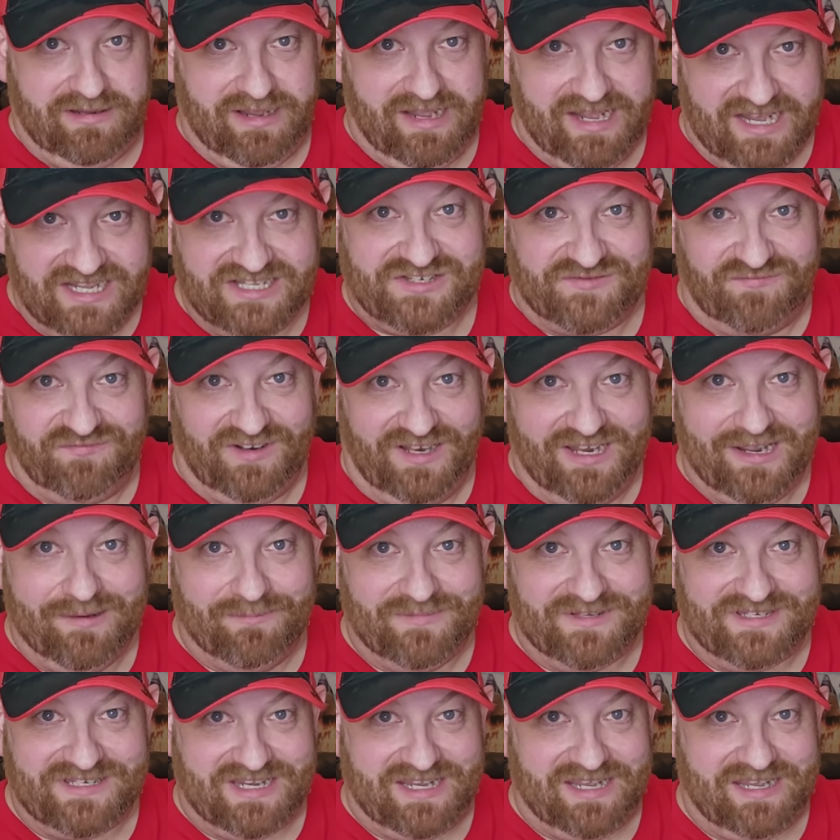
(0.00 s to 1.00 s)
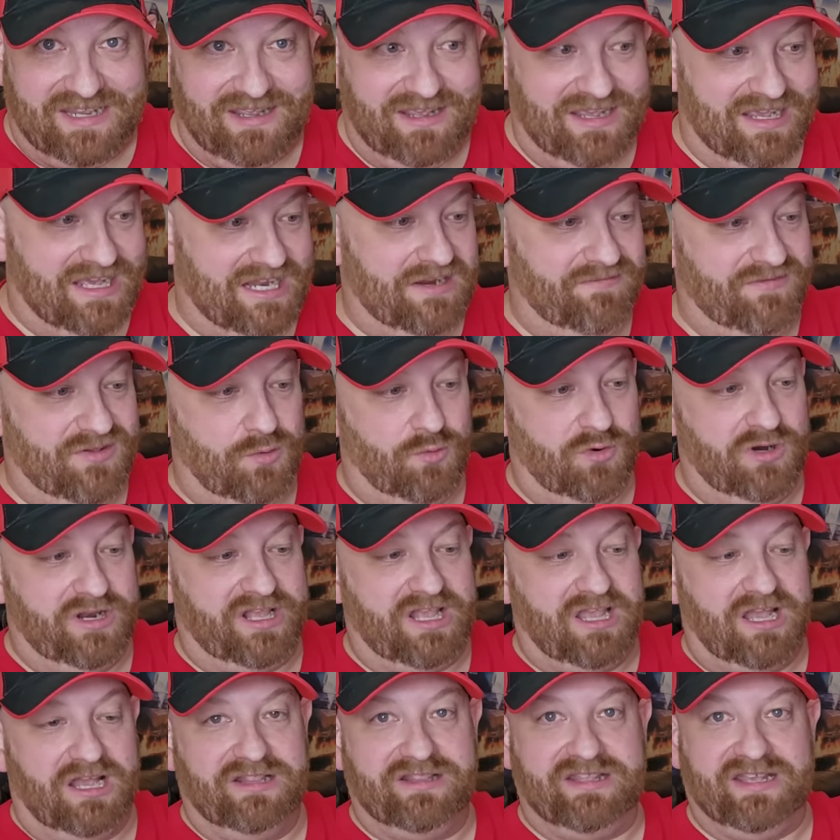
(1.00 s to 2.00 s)
it's flimsy, and if you would have
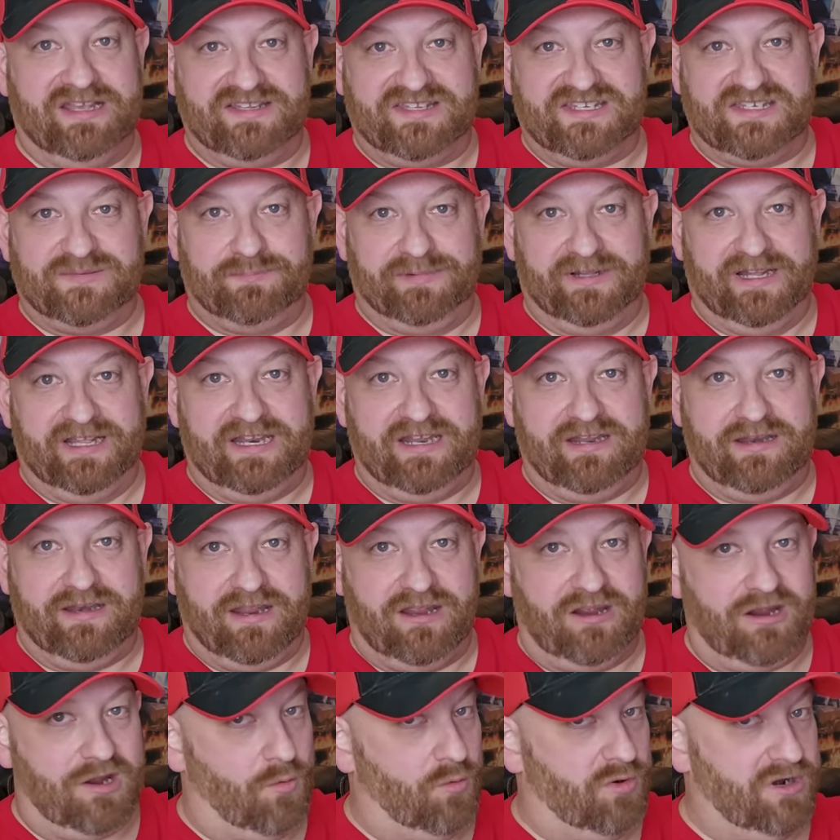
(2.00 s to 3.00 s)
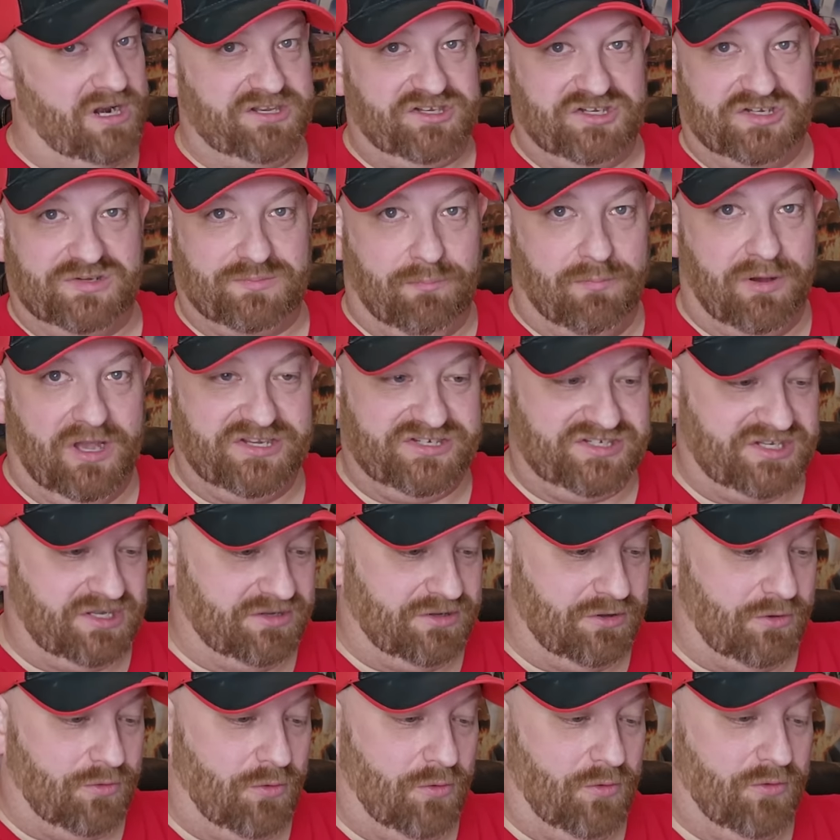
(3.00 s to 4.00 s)
cut that split in there, it would have just busted
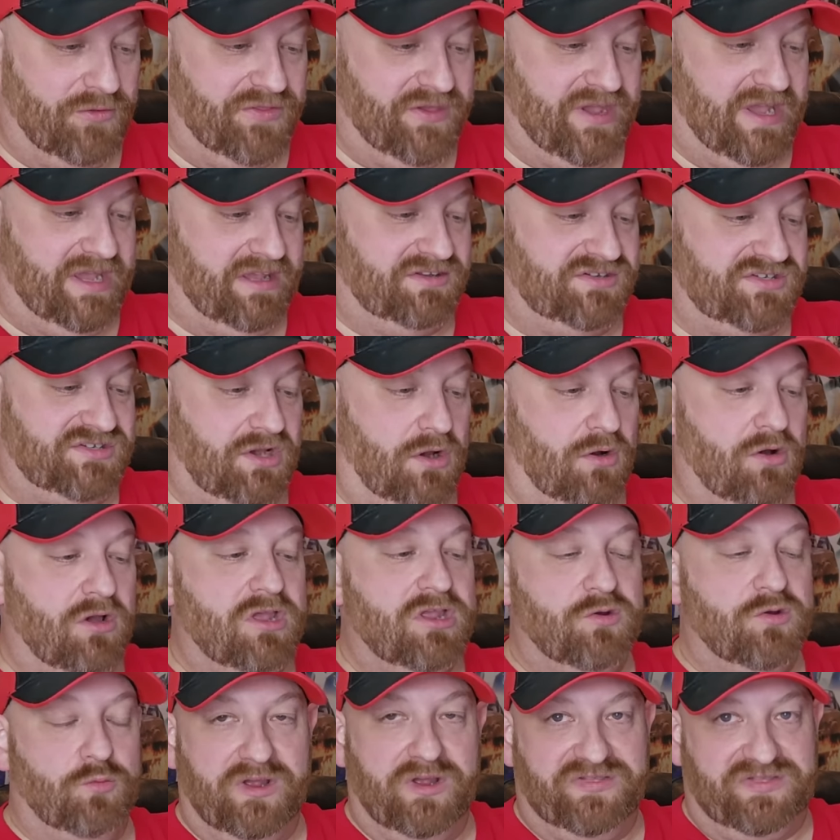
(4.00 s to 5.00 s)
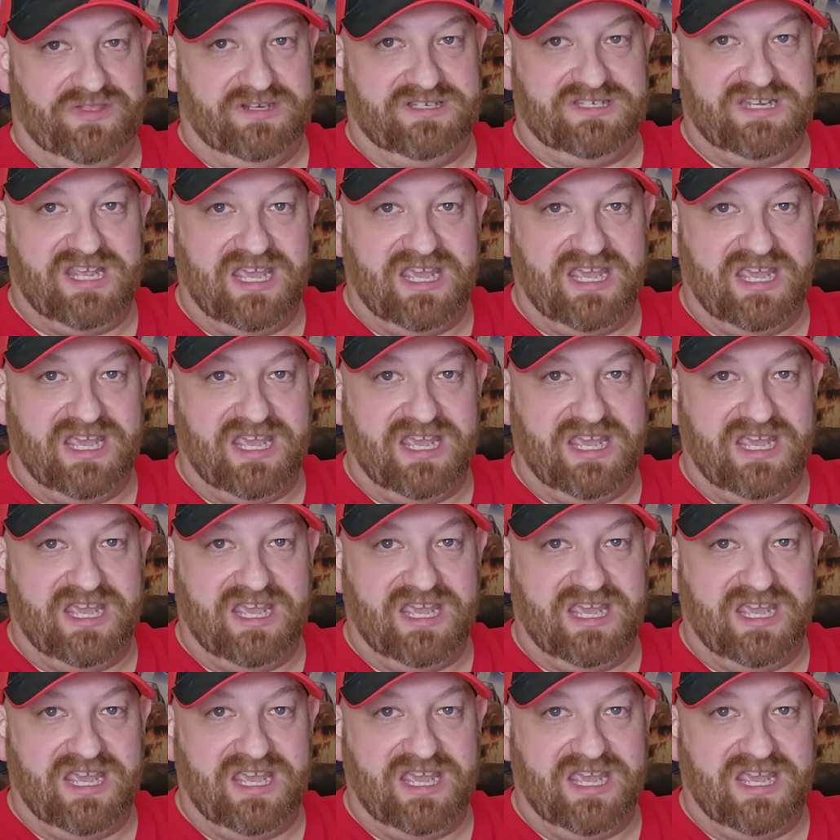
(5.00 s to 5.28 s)
the whole thing. So with the